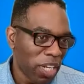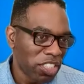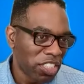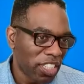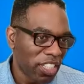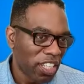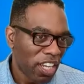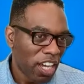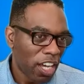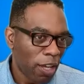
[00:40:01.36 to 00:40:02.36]
question
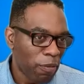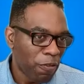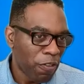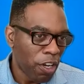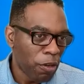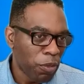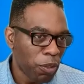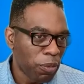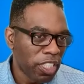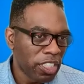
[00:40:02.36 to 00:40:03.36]

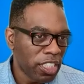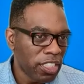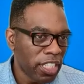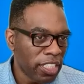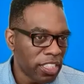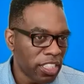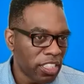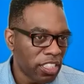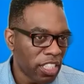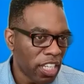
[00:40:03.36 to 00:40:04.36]
from Melissa
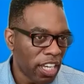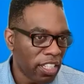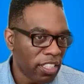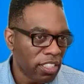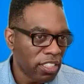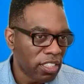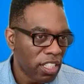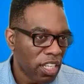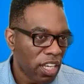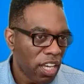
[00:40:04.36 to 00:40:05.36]
Dayton says,
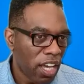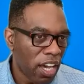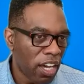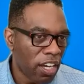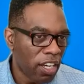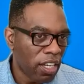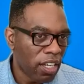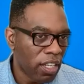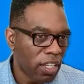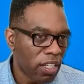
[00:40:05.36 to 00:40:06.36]

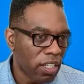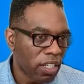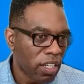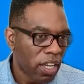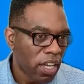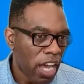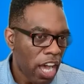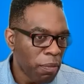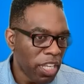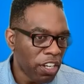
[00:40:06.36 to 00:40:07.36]

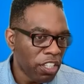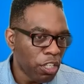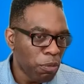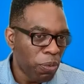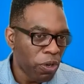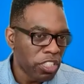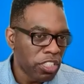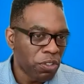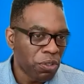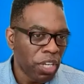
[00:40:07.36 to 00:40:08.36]
I'm hearing the
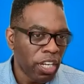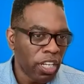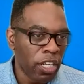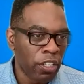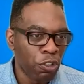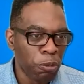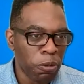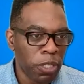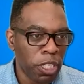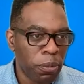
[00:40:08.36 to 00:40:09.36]
importance of creating a group
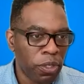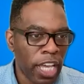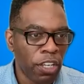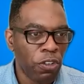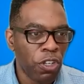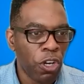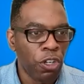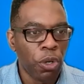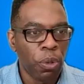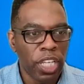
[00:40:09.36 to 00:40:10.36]
of people that you know
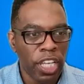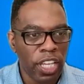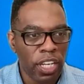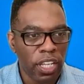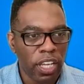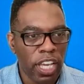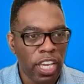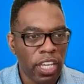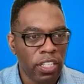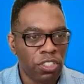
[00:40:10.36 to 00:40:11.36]
going in
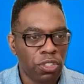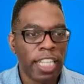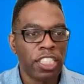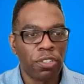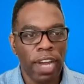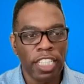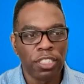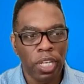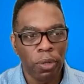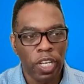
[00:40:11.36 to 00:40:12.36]
and try to
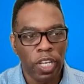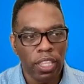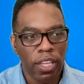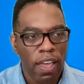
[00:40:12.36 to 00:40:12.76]
graduate with.